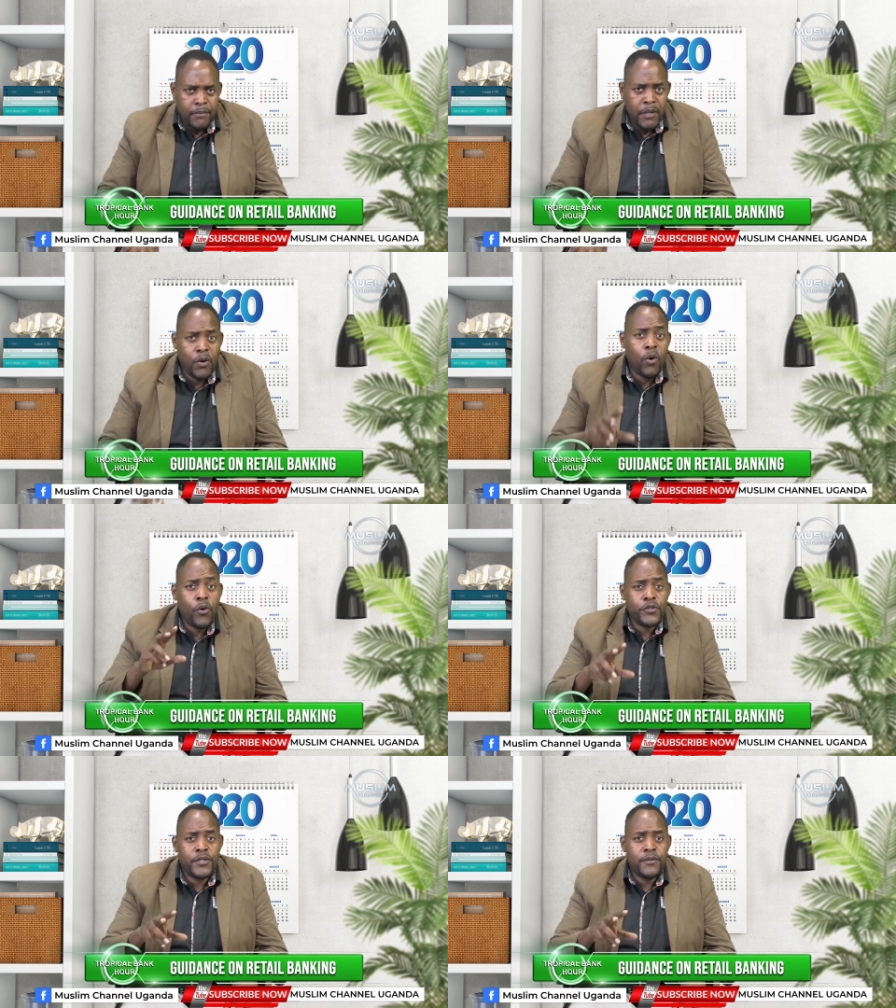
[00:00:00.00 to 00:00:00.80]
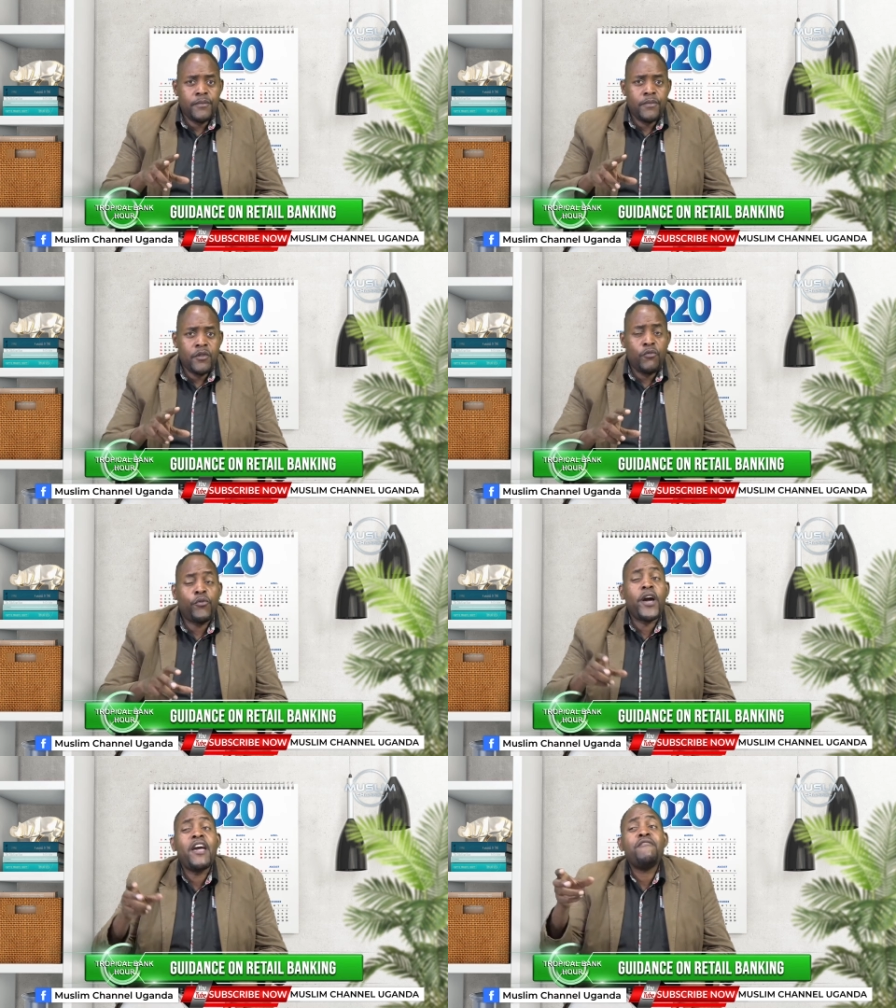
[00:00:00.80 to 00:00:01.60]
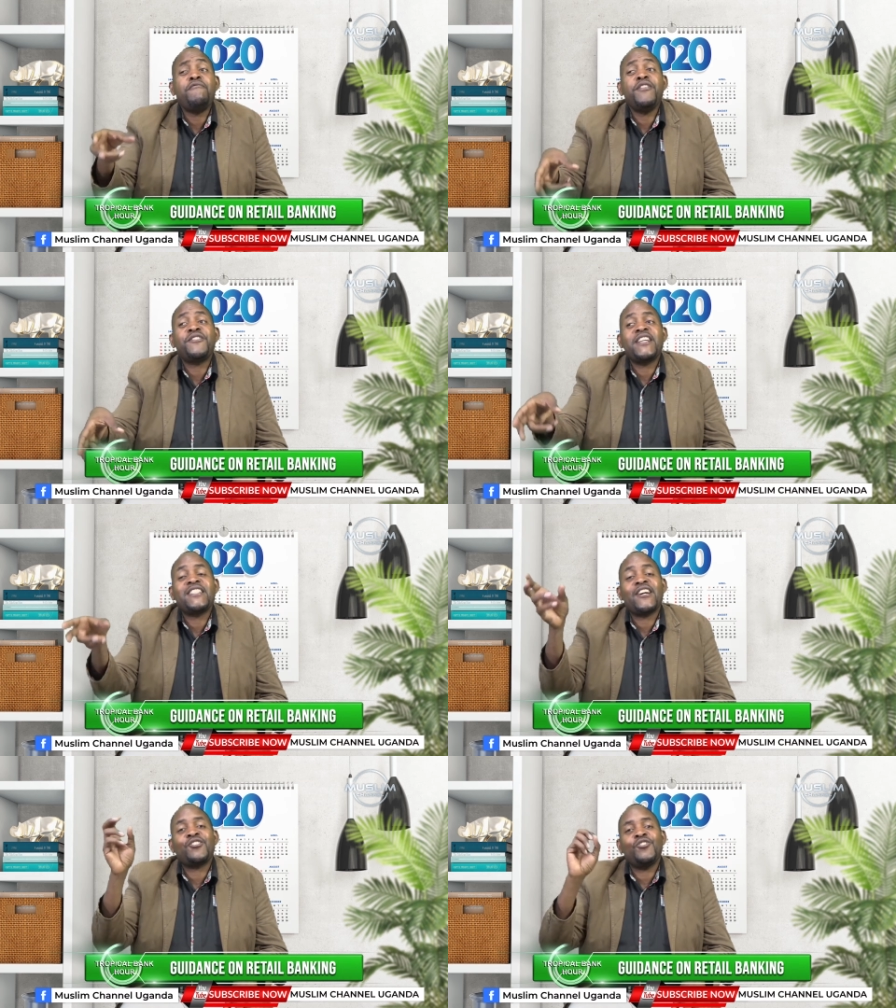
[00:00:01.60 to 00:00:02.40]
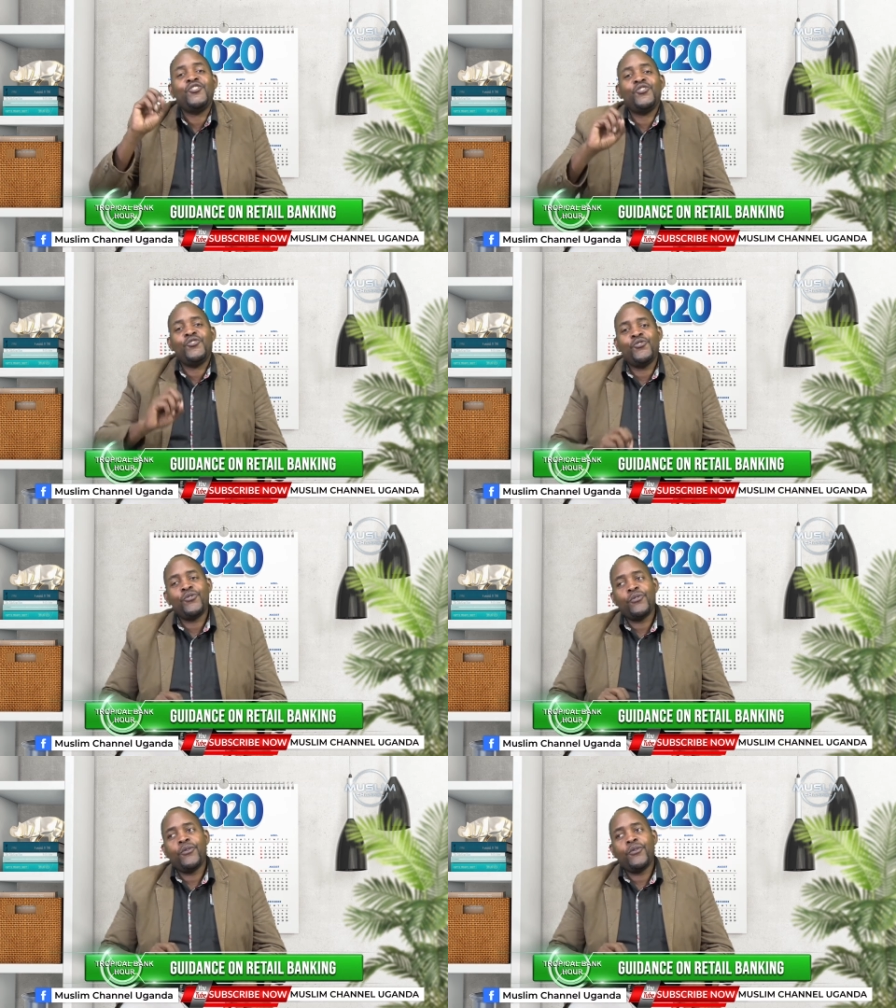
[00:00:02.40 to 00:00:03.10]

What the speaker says: because for every transaction you do,